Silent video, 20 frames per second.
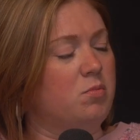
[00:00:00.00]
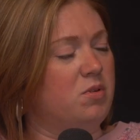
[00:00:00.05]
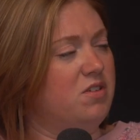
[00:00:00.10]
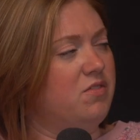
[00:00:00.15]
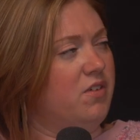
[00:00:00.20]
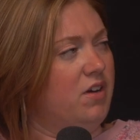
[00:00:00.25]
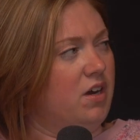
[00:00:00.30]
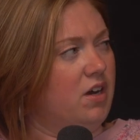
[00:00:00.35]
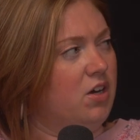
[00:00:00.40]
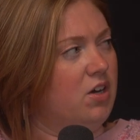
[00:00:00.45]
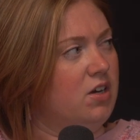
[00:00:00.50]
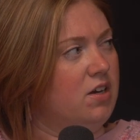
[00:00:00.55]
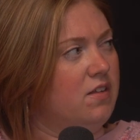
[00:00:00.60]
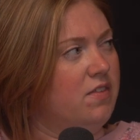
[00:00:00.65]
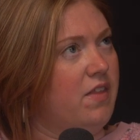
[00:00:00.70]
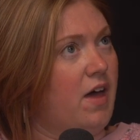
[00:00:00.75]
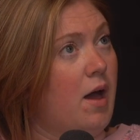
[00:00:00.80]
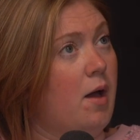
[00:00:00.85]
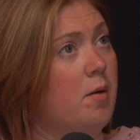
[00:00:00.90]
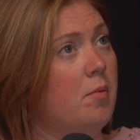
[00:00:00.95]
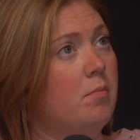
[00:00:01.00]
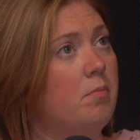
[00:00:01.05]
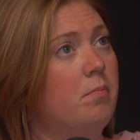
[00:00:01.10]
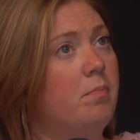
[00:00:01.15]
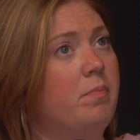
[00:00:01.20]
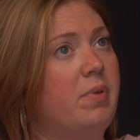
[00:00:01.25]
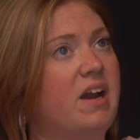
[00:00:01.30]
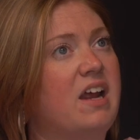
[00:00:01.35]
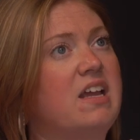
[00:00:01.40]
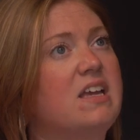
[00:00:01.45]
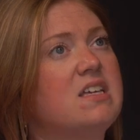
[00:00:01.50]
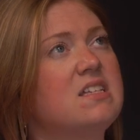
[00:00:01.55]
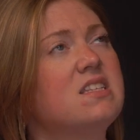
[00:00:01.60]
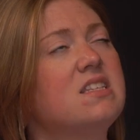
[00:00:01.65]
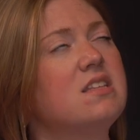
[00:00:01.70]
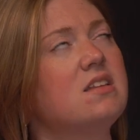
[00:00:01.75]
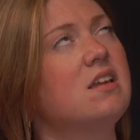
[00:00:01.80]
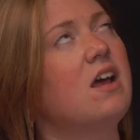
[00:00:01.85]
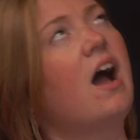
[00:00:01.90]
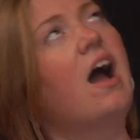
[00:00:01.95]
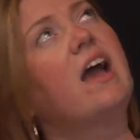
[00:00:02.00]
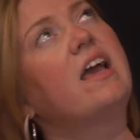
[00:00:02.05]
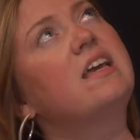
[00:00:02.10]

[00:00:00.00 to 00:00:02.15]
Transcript: would be very good at that, but I can